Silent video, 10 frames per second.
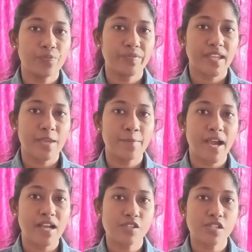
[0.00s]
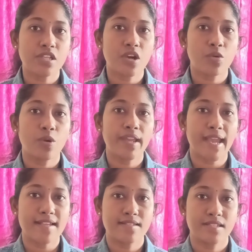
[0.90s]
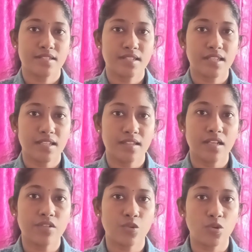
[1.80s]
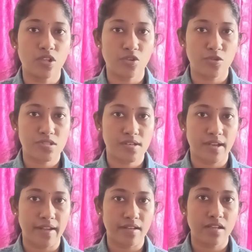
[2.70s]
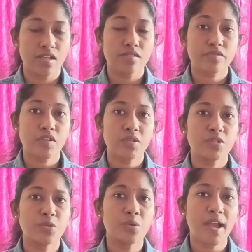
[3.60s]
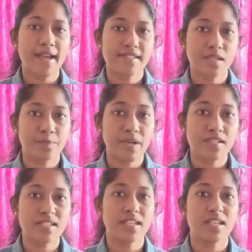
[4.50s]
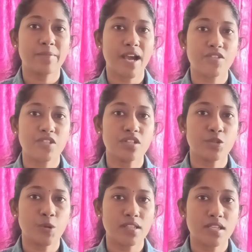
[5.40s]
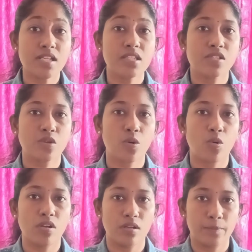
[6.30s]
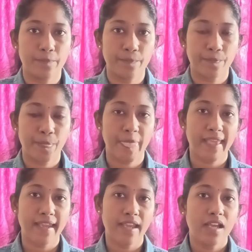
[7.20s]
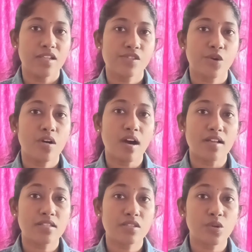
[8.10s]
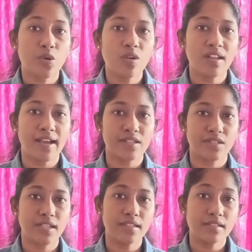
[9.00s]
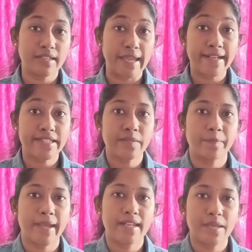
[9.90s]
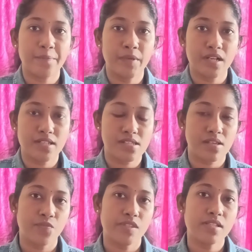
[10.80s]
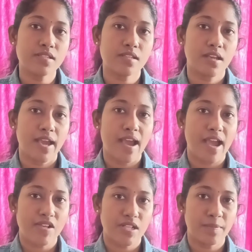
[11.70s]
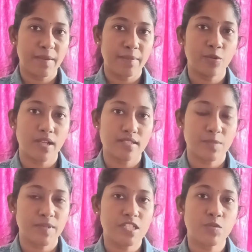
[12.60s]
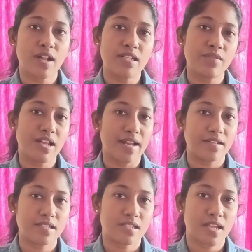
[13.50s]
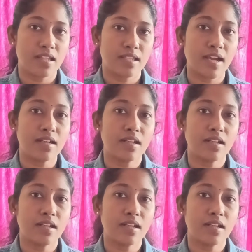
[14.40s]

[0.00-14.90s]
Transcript: imagine you're going and sitting in that roller coaster ride. So you as a person, imagine you are the soul. So our soul actually takes many births. This actually people who are in spirituality will understand that.